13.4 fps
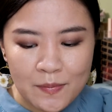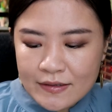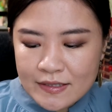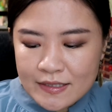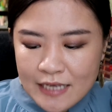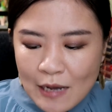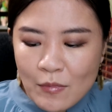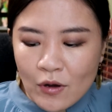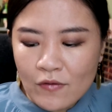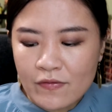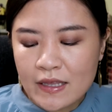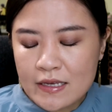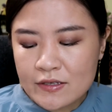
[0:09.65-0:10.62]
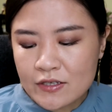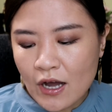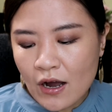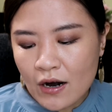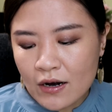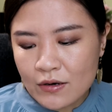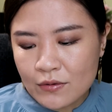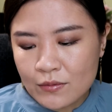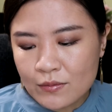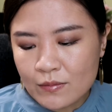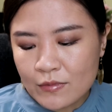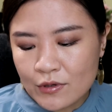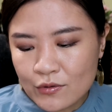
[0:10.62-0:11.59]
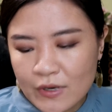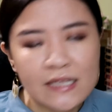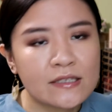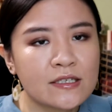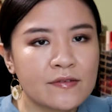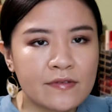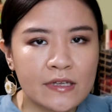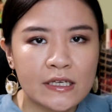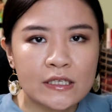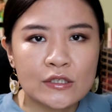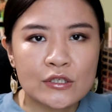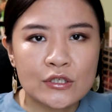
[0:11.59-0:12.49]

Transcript: Some of these are relatively